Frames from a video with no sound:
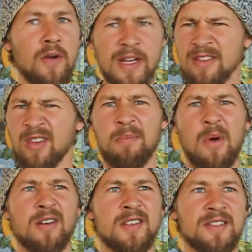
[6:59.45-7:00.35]
going into the
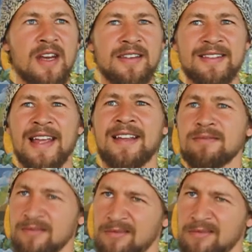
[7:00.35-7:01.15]
monastery. It's like